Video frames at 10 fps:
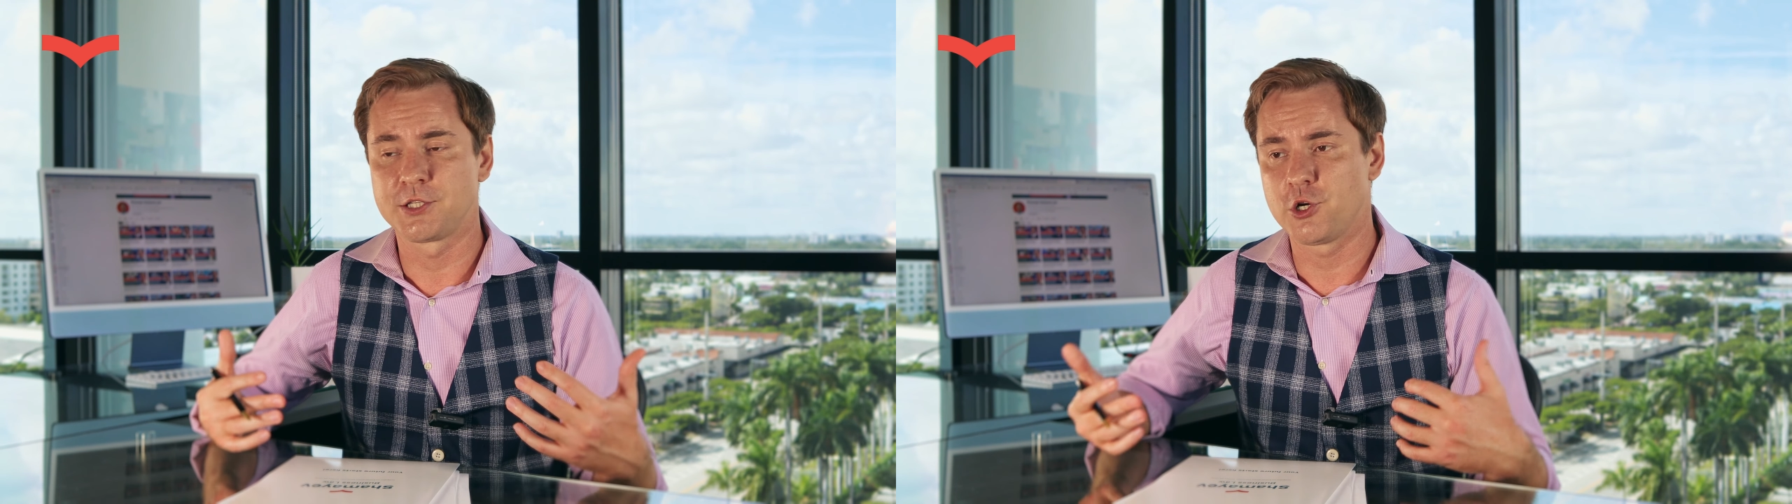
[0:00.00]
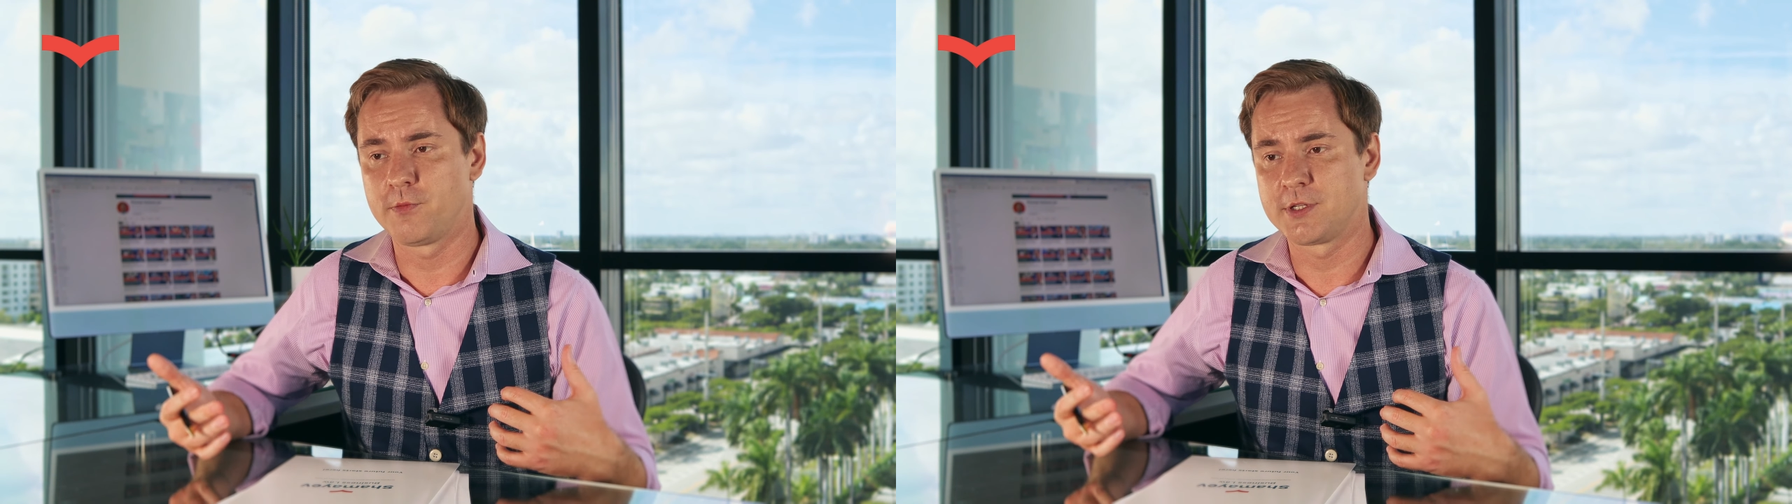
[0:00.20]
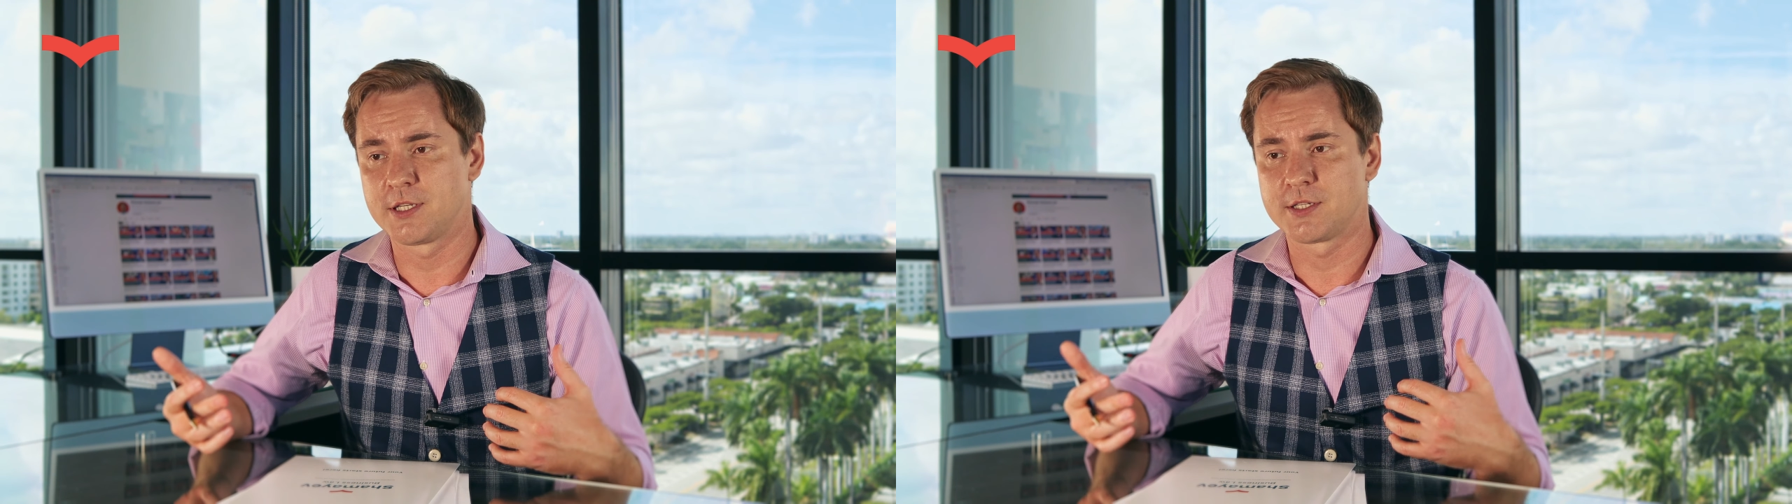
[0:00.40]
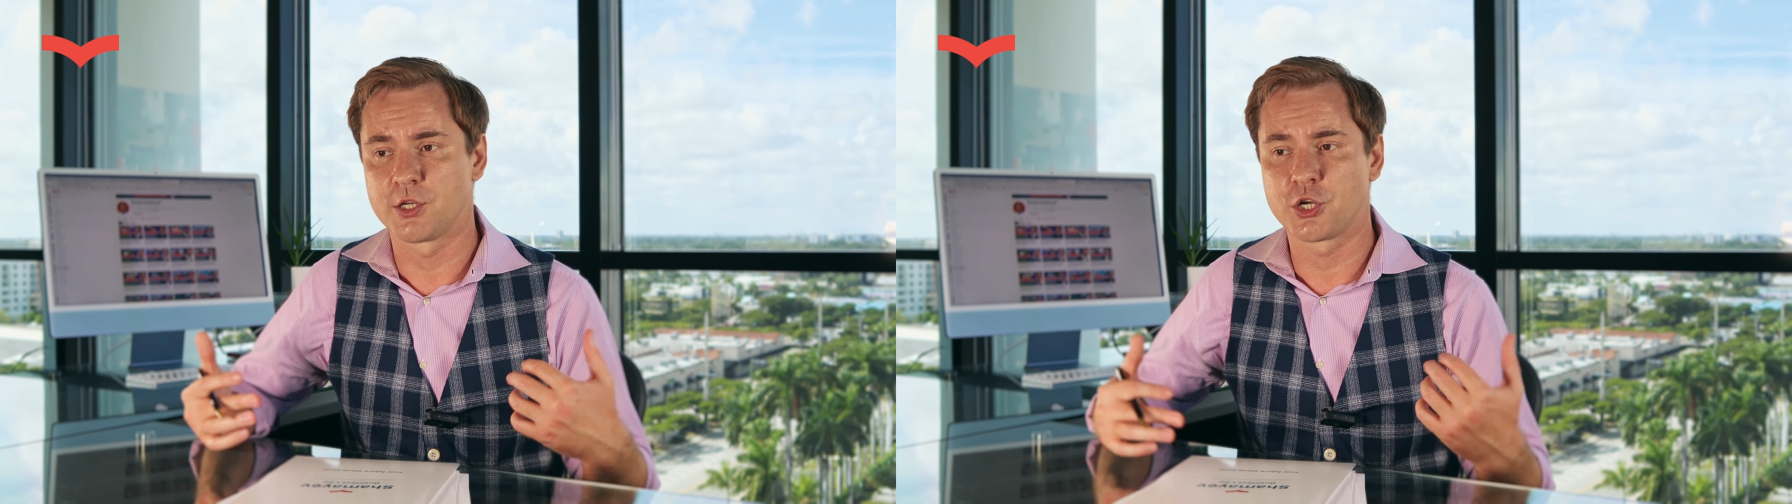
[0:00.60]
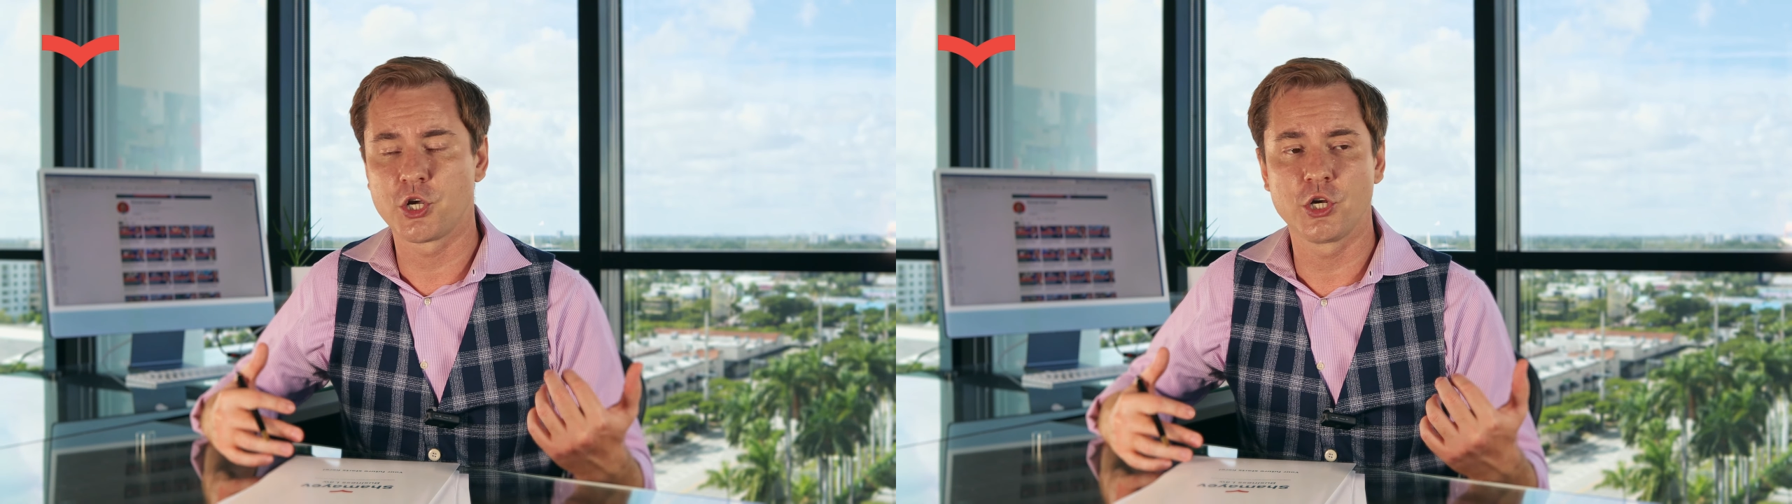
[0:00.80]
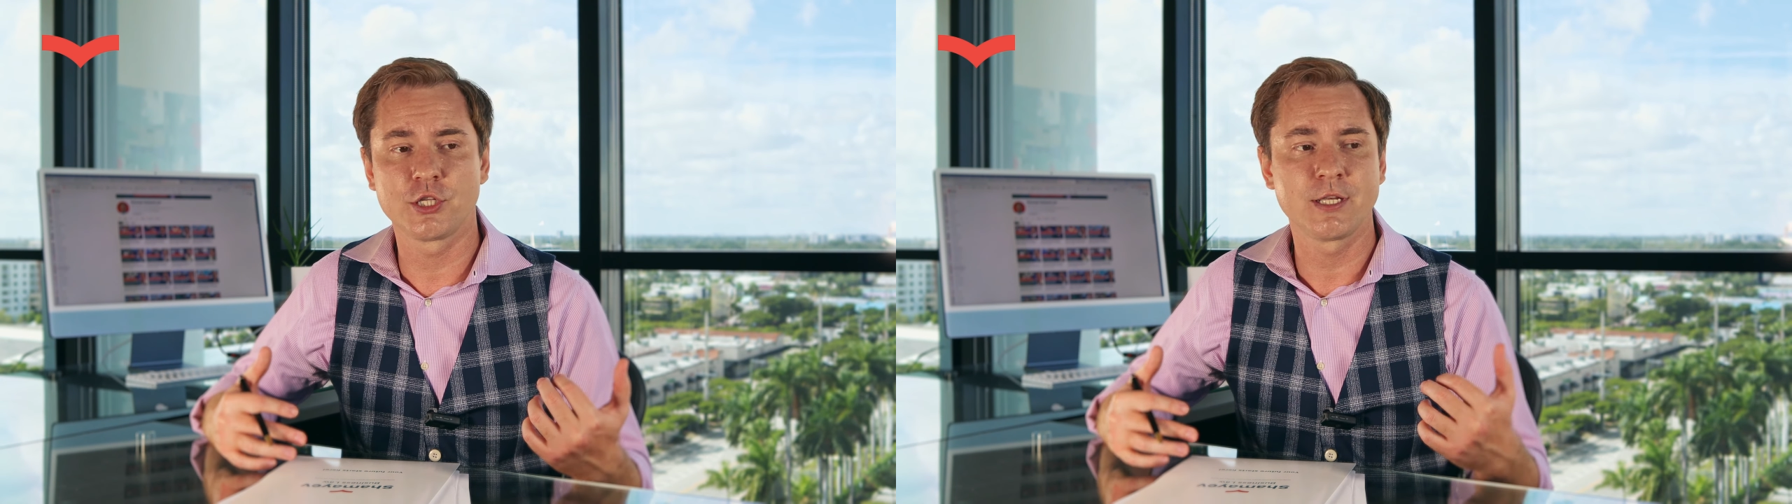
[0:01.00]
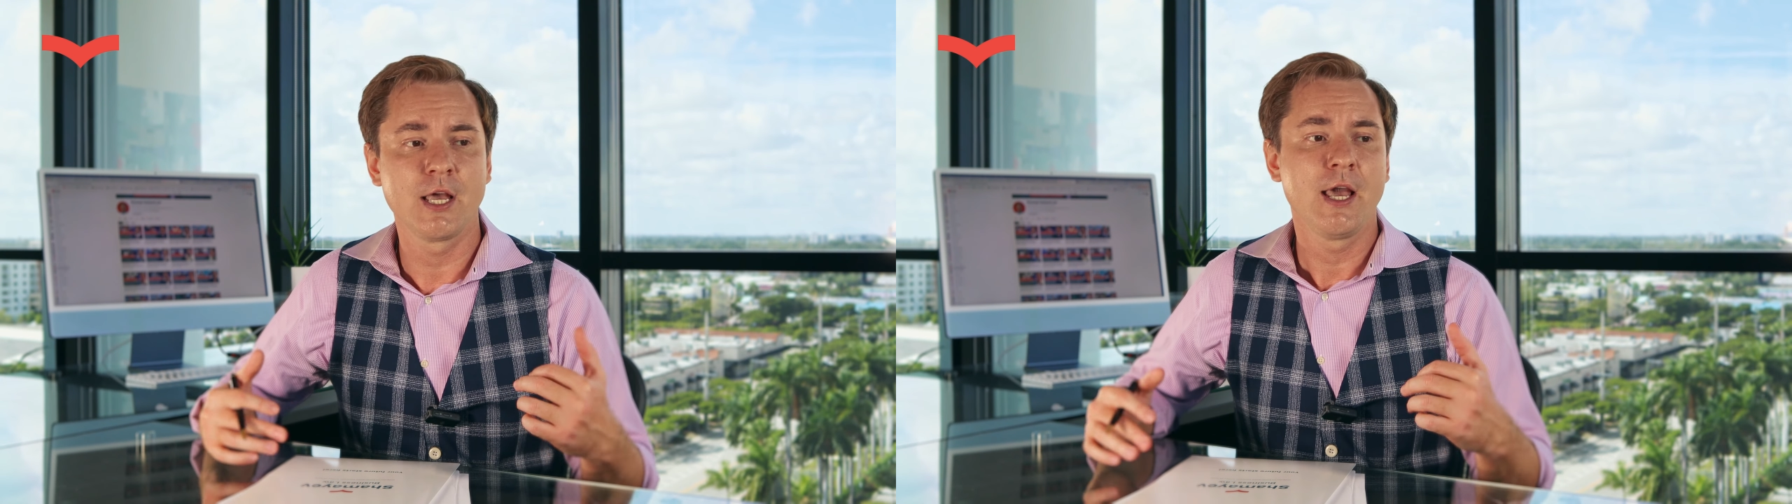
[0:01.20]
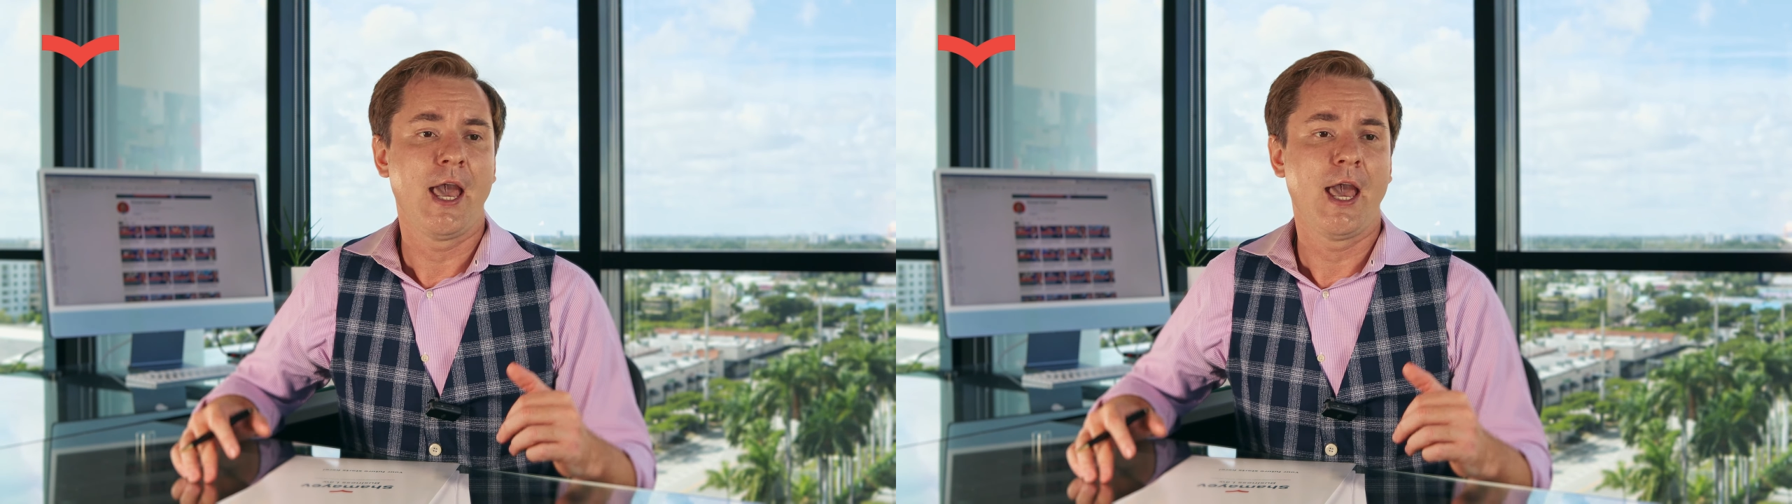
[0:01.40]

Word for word: services, the goods.